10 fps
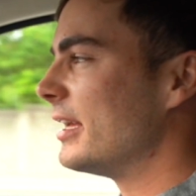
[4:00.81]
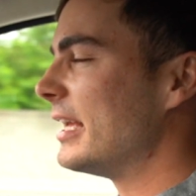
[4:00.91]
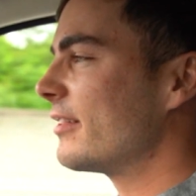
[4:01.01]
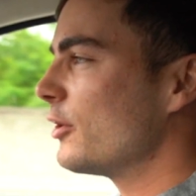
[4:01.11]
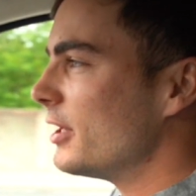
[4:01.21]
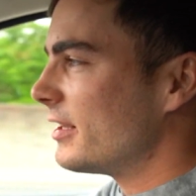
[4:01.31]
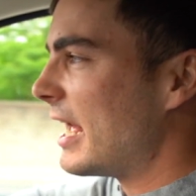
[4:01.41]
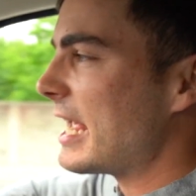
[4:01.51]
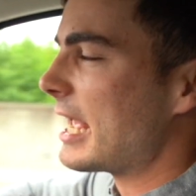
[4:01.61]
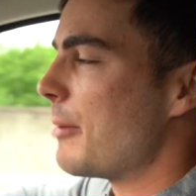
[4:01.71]
it's going to
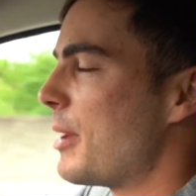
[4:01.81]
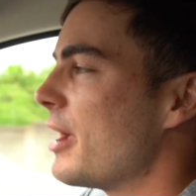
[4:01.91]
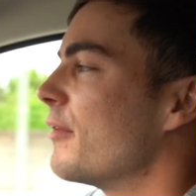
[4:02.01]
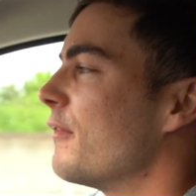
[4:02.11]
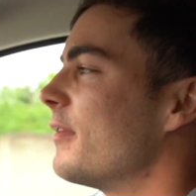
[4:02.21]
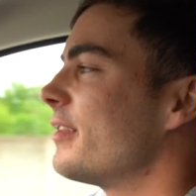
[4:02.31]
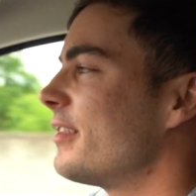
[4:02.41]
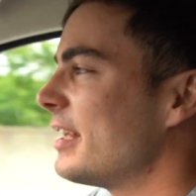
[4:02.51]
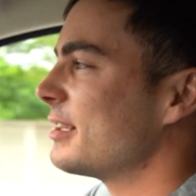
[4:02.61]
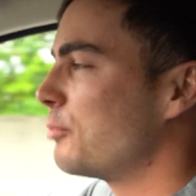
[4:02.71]
take about
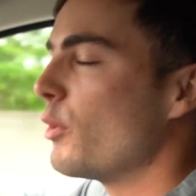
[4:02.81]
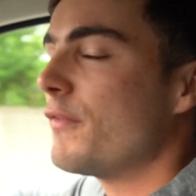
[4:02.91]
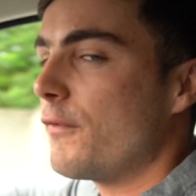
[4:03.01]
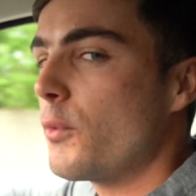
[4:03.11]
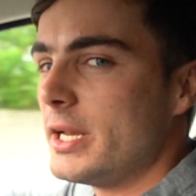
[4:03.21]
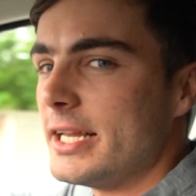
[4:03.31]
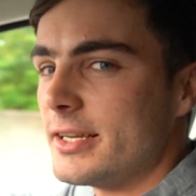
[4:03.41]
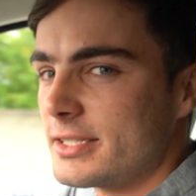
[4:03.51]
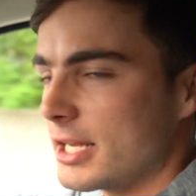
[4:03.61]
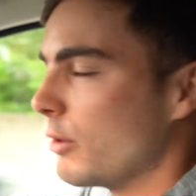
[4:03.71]
6.4
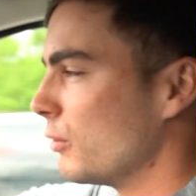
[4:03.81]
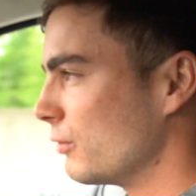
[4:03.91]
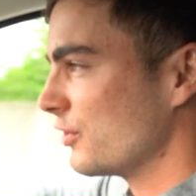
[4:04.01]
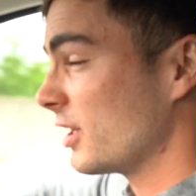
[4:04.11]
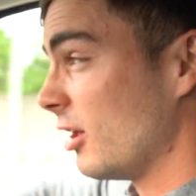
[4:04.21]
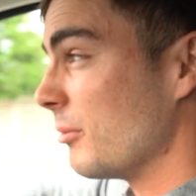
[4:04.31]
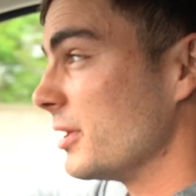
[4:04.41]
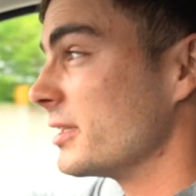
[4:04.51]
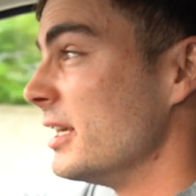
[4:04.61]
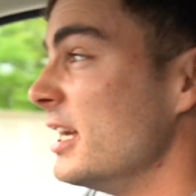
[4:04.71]
litres to go 100
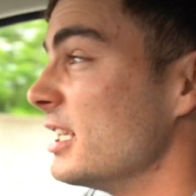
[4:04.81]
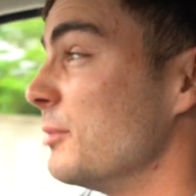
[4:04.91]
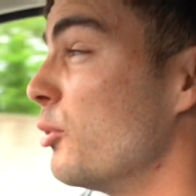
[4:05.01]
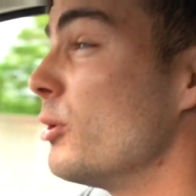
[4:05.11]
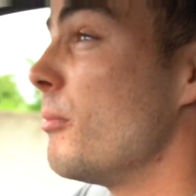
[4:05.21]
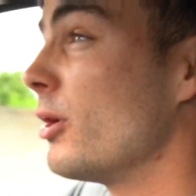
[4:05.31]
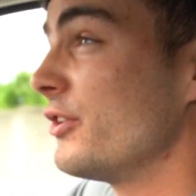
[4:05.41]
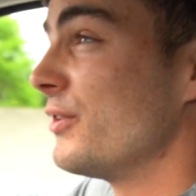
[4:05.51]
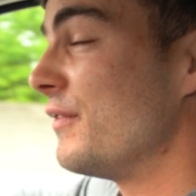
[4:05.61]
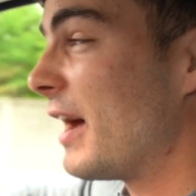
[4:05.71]
kilometres. To put a
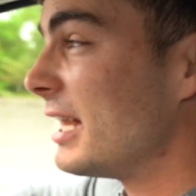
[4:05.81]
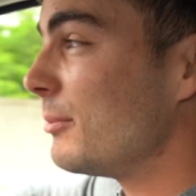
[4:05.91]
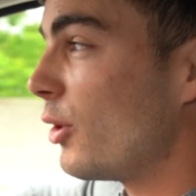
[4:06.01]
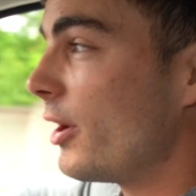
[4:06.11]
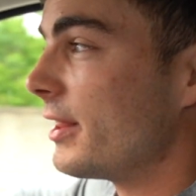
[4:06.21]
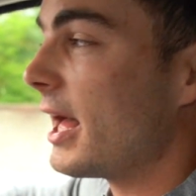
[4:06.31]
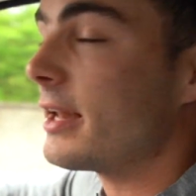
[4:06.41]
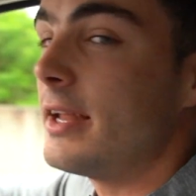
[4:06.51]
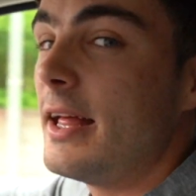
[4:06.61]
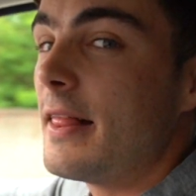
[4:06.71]
monetary value behind
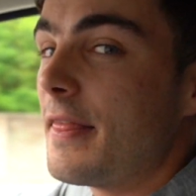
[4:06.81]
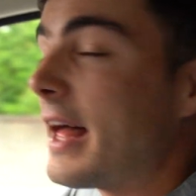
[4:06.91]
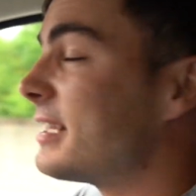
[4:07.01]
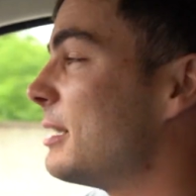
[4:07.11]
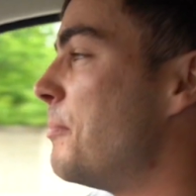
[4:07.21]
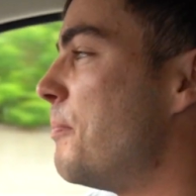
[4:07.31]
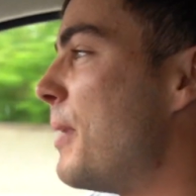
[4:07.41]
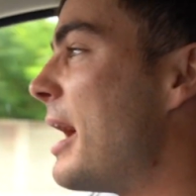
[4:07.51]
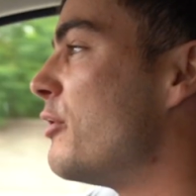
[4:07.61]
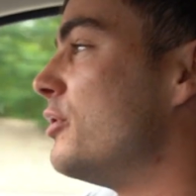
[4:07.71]
that, that's
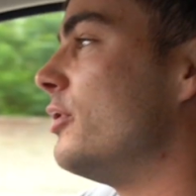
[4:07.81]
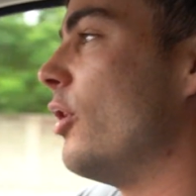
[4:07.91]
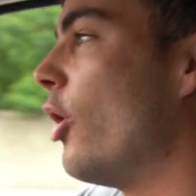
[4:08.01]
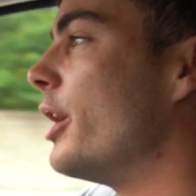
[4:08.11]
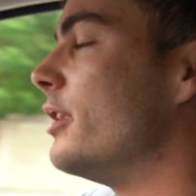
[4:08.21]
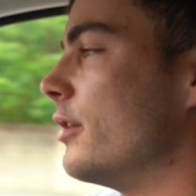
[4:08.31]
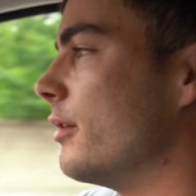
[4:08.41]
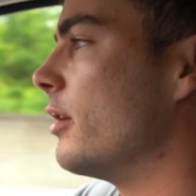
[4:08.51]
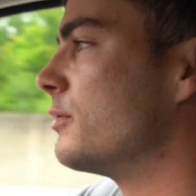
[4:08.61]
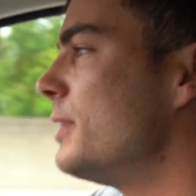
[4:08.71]
about
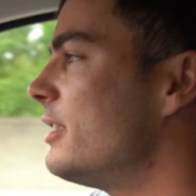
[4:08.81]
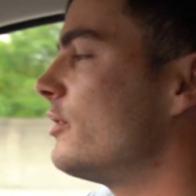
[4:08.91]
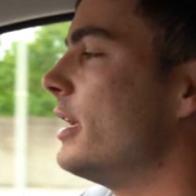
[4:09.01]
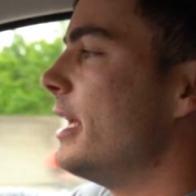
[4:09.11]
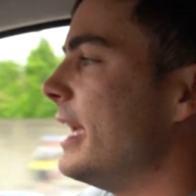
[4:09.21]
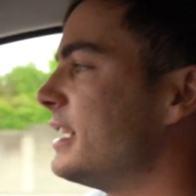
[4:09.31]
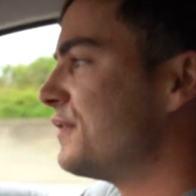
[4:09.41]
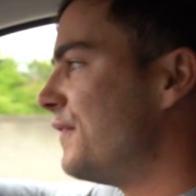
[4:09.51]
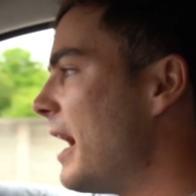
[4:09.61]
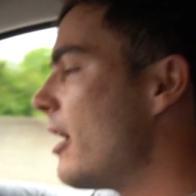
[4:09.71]
€9, which
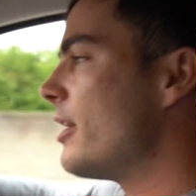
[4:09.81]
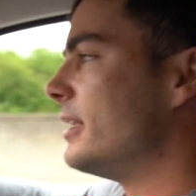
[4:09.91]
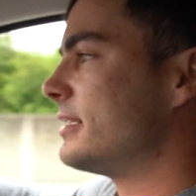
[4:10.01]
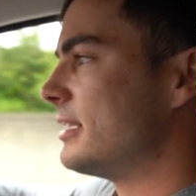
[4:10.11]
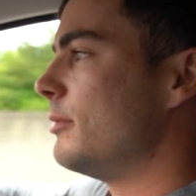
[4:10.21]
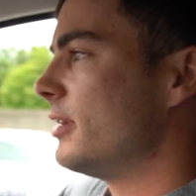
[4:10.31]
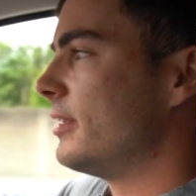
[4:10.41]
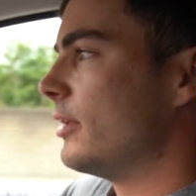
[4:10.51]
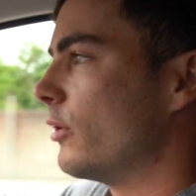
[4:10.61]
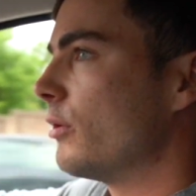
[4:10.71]
it's fair and it's similar
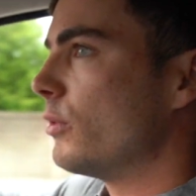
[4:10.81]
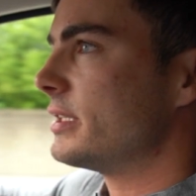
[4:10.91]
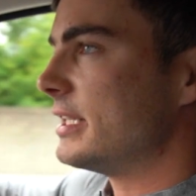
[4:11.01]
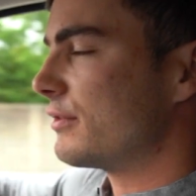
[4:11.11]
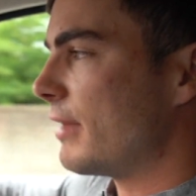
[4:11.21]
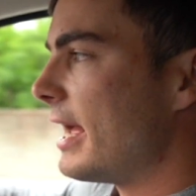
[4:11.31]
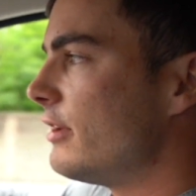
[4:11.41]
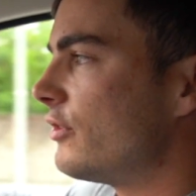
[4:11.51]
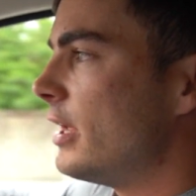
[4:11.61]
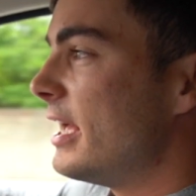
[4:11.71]
to the other ones in its
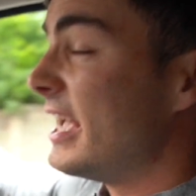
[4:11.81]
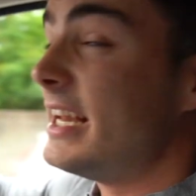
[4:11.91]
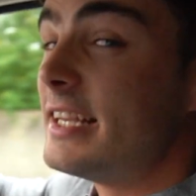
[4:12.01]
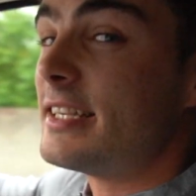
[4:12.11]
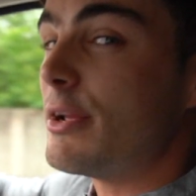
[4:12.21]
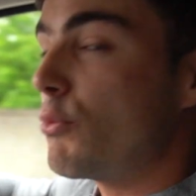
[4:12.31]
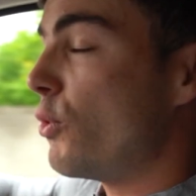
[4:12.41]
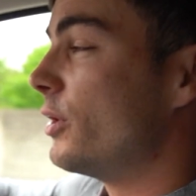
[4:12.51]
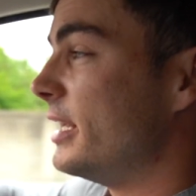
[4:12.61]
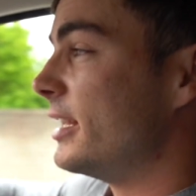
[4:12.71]
range. It is a
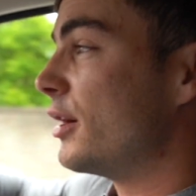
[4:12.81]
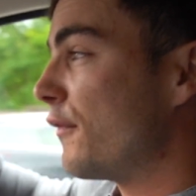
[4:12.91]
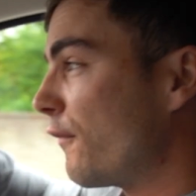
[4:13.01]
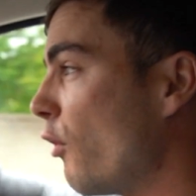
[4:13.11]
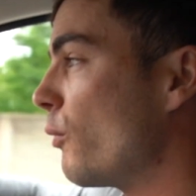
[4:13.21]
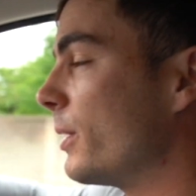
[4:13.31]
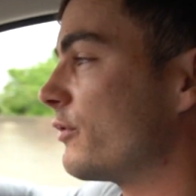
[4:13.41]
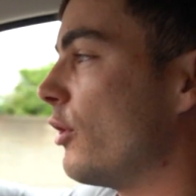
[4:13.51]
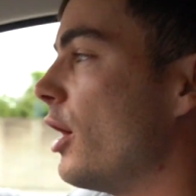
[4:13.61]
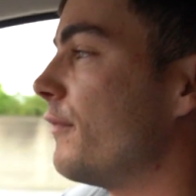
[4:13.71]
1 litre front wheel
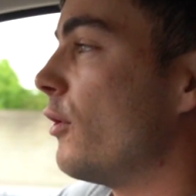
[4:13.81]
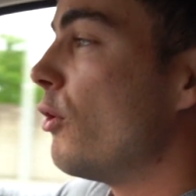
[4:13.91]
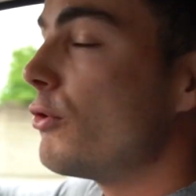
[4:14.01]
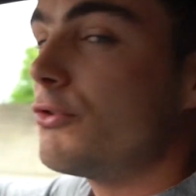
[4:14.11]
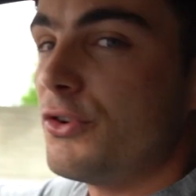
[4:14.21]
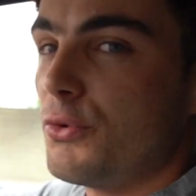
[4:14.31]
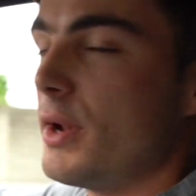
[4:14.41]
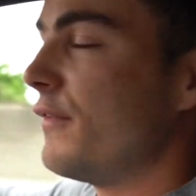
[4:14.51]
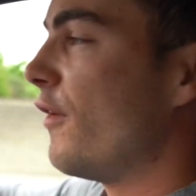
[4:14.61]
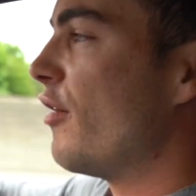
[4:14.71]
drive,
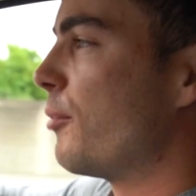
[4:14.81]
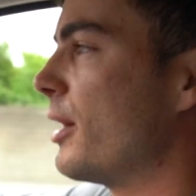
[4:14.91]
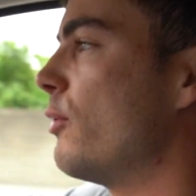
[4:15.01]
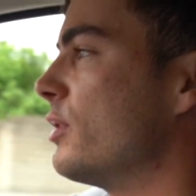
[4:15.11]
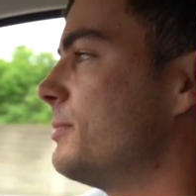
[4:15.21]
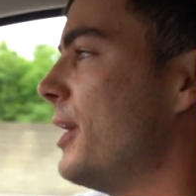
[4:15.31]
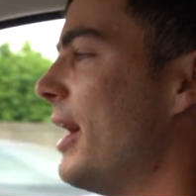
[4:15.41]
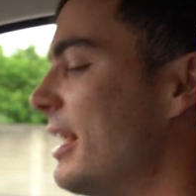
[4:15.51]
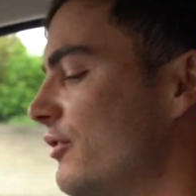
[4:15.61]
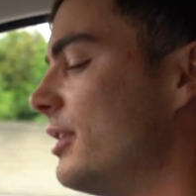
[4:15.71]
125 brake horsepower
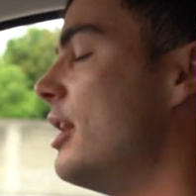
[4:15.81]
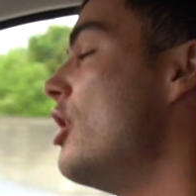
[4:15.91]
engine,